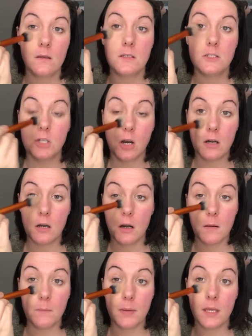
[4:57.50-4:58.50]

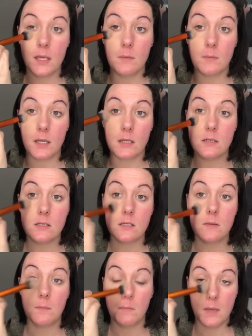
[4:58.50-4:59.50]
darker pigment
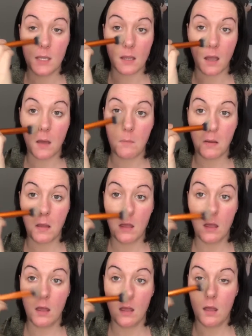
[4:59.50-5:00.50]
makeup
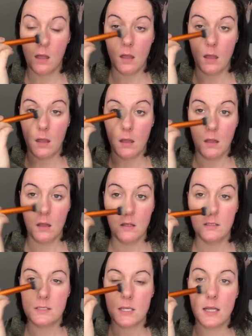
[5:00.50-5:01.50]

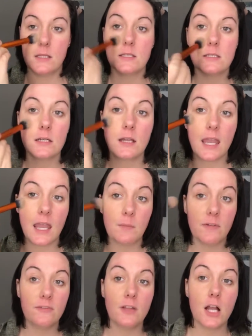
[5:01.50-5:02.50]
tends to
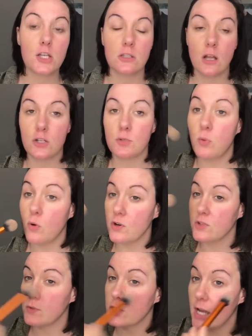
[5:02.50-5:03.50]
camouflage large pores,
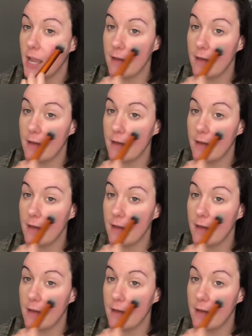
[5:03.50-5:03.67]
which I have